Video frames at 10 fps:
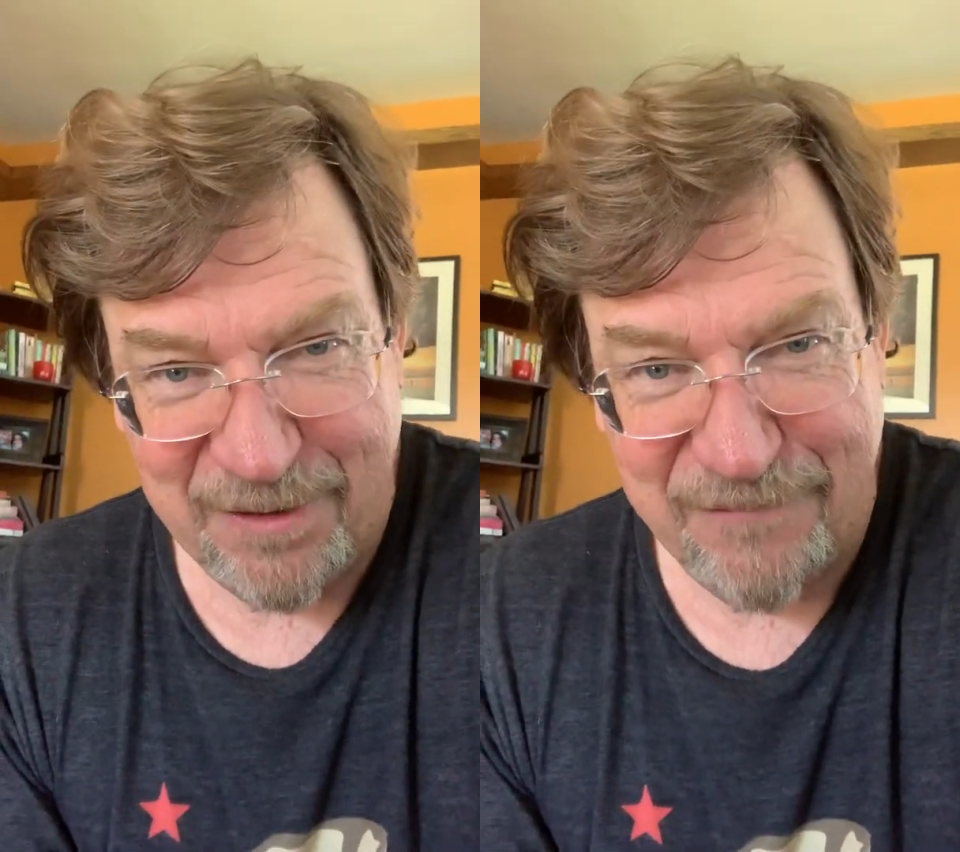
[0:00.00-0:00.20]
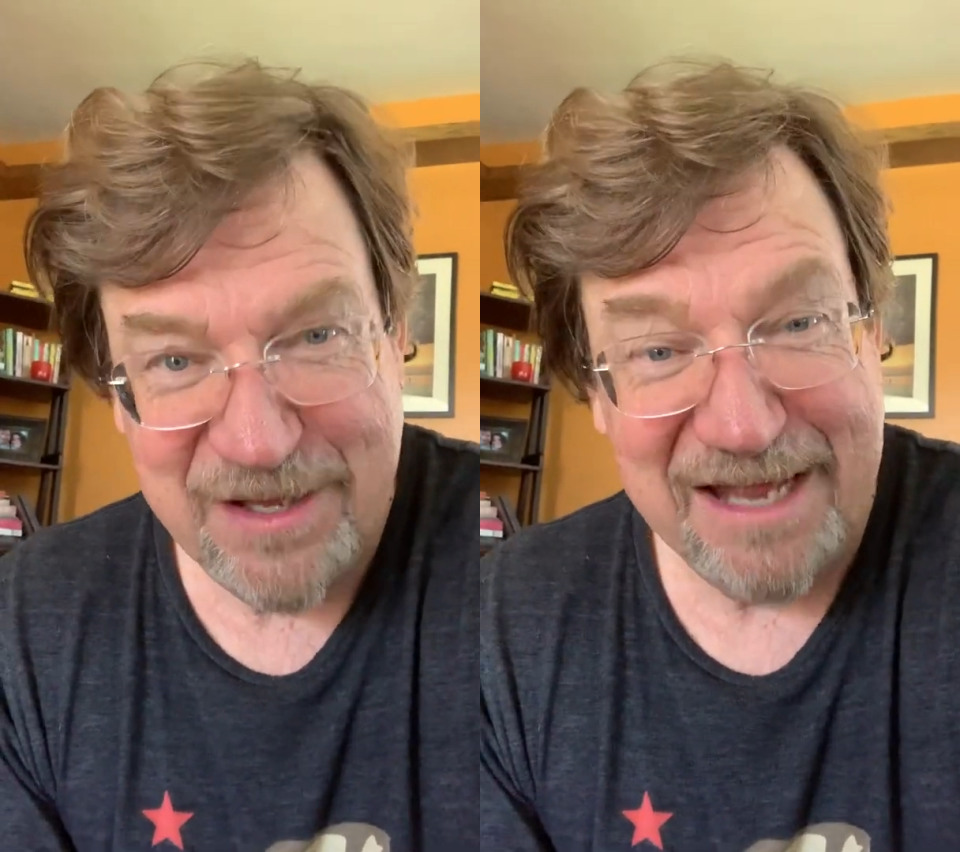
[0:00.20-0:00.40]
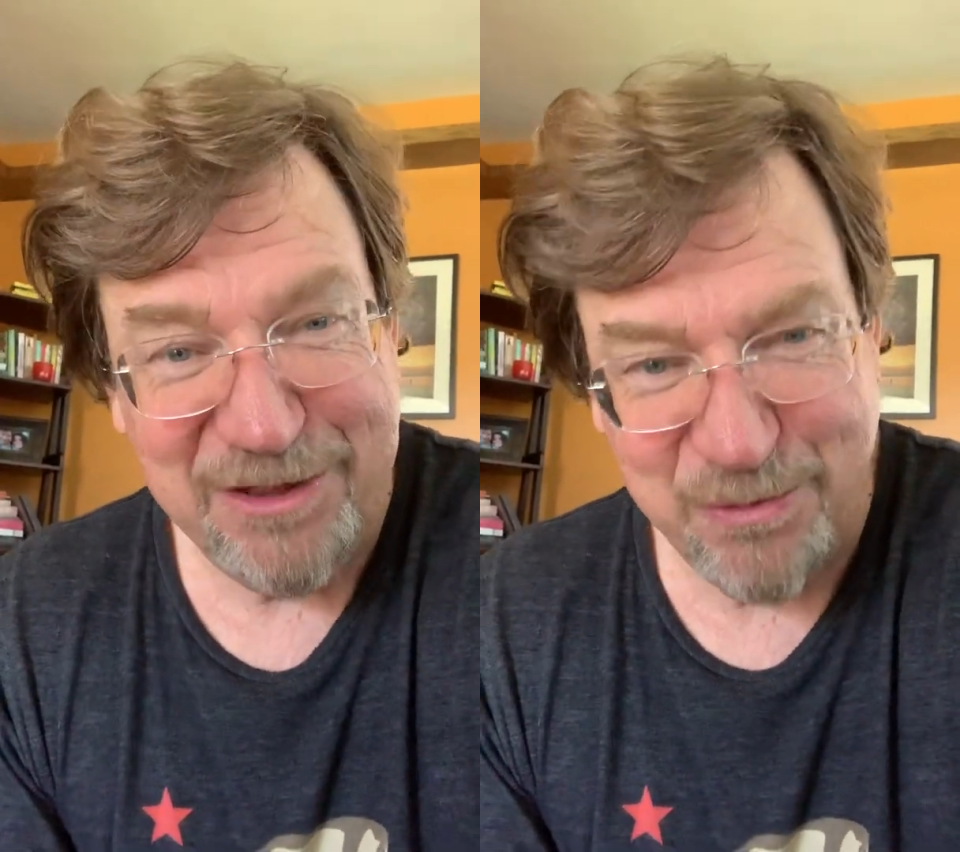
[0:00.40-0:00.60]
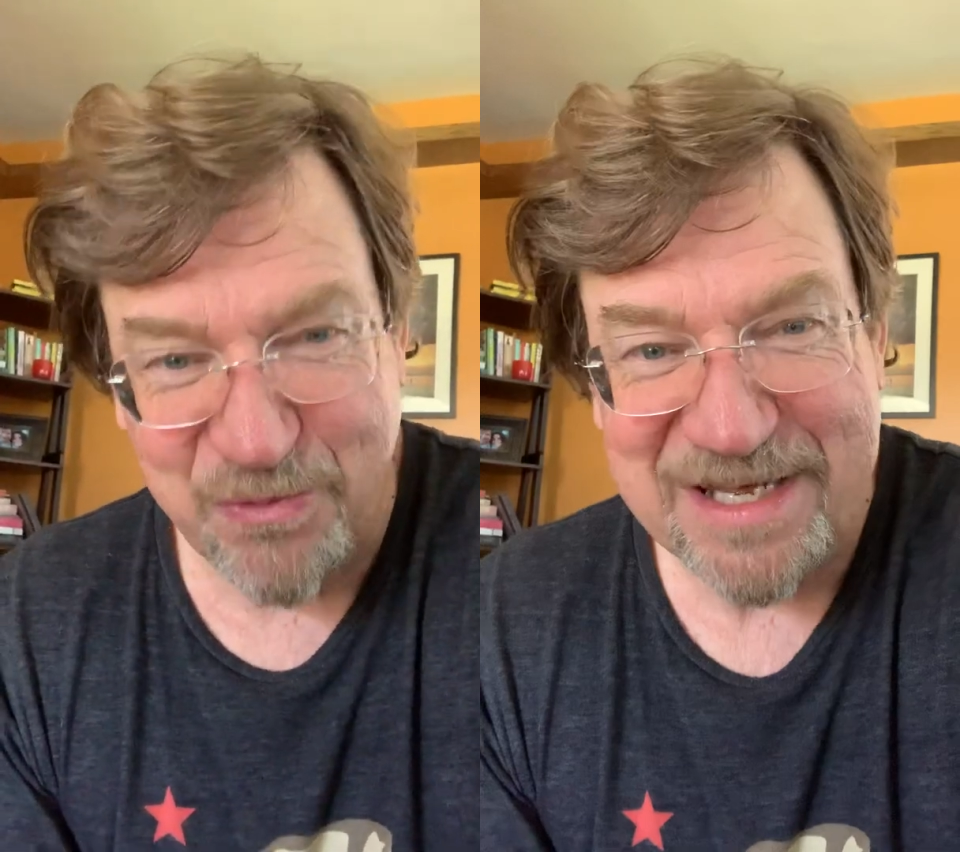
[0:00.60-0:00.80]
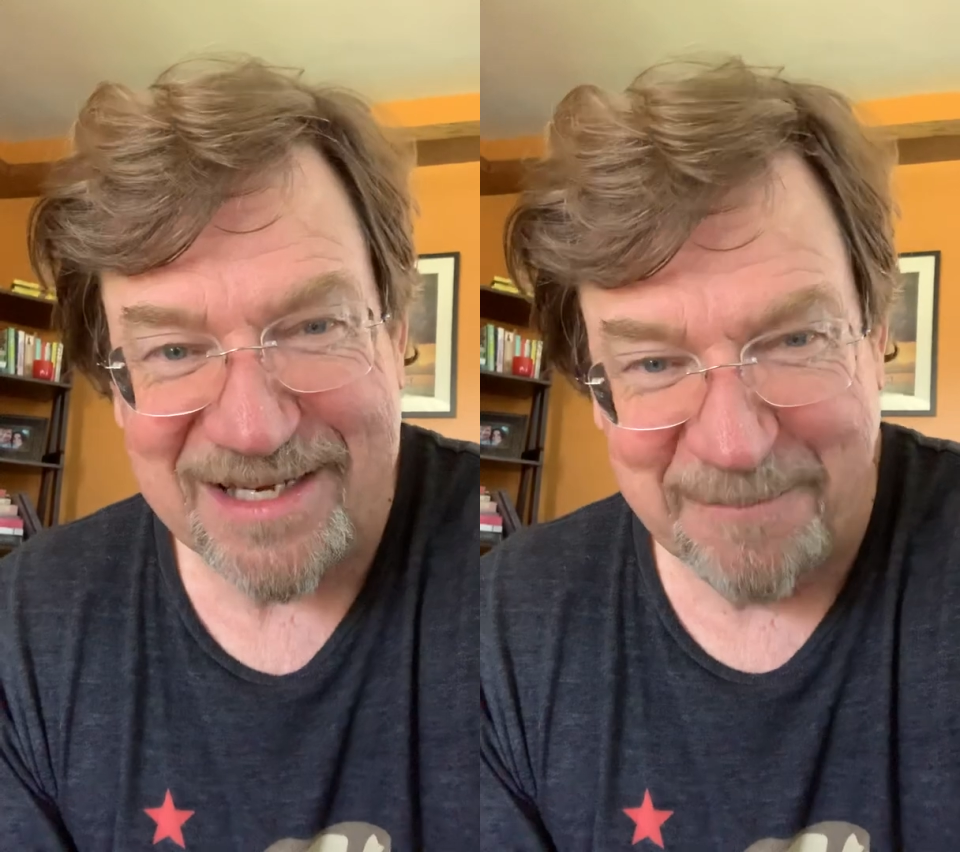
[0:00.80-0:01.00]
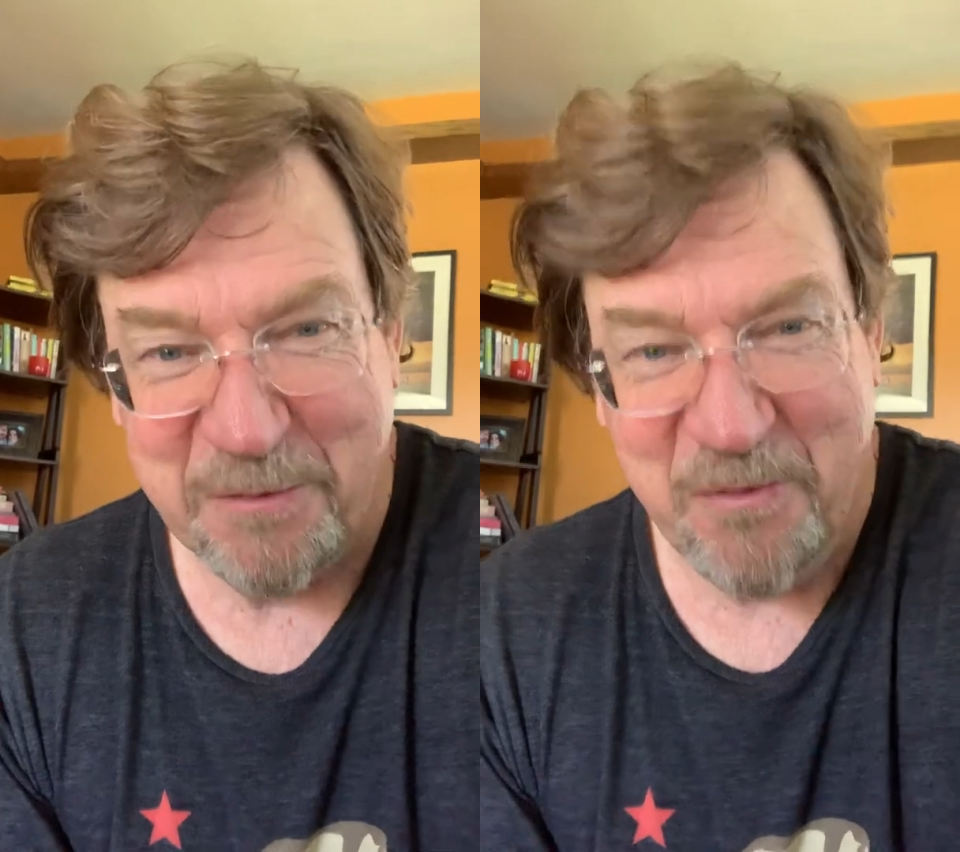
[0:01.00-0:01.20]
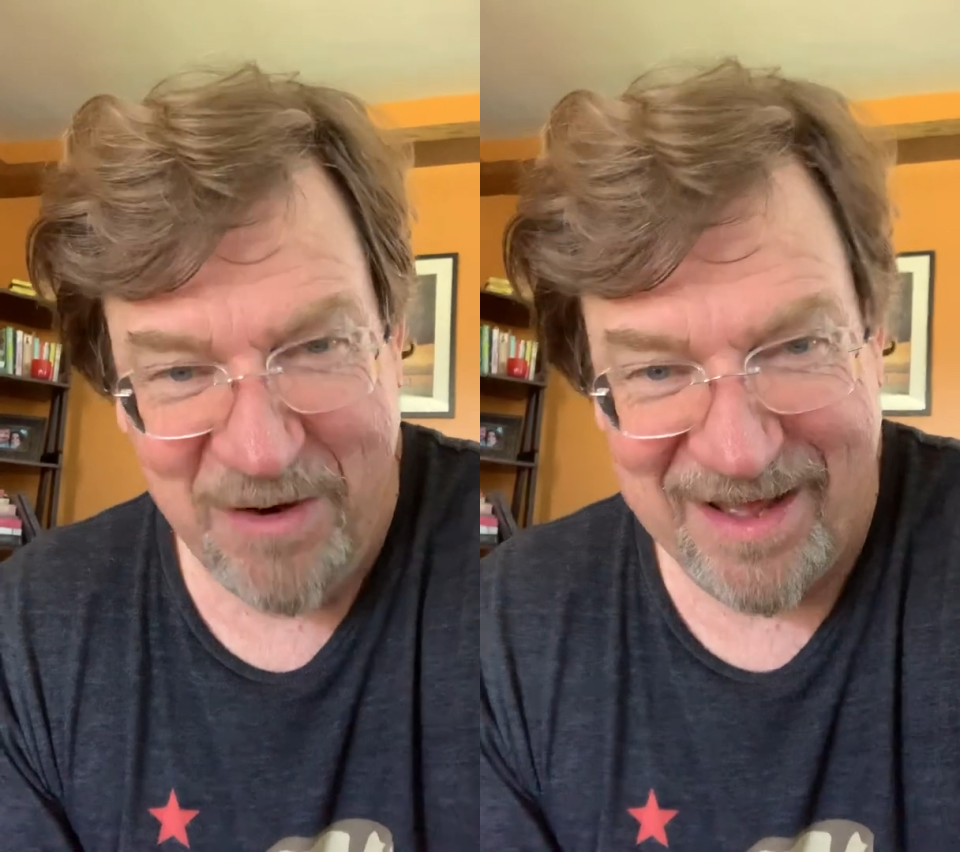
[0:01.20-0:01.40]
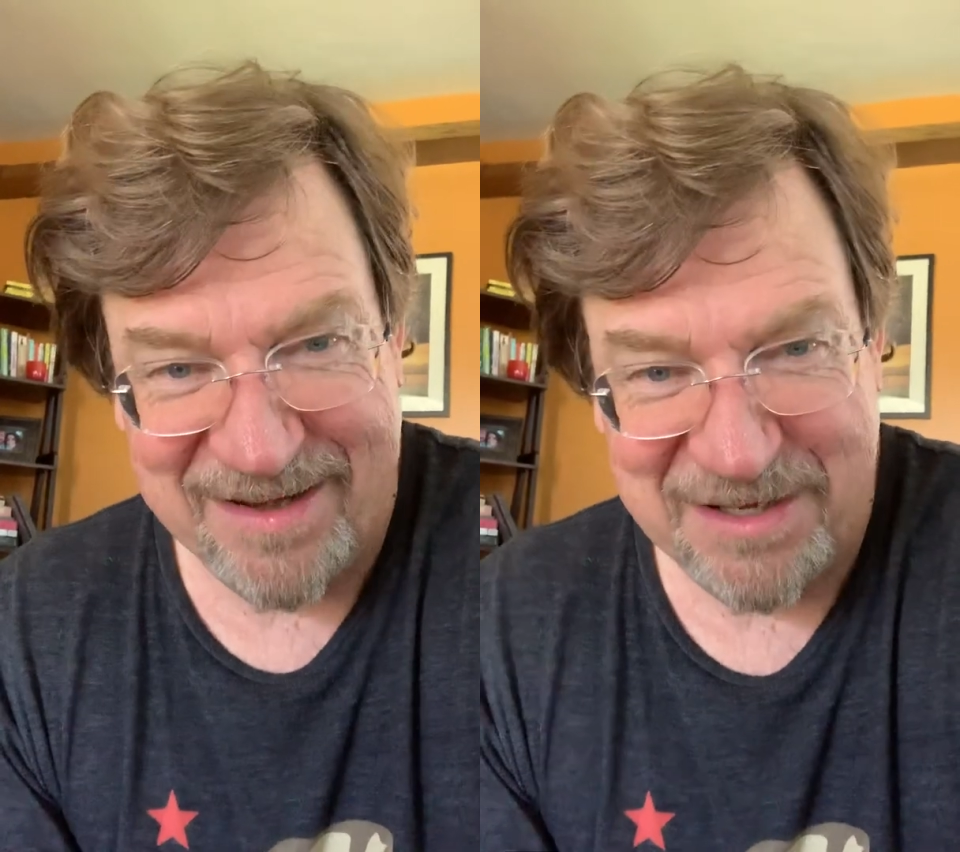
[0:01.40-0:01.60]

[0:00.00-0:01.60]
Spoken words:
if you got through week number 1,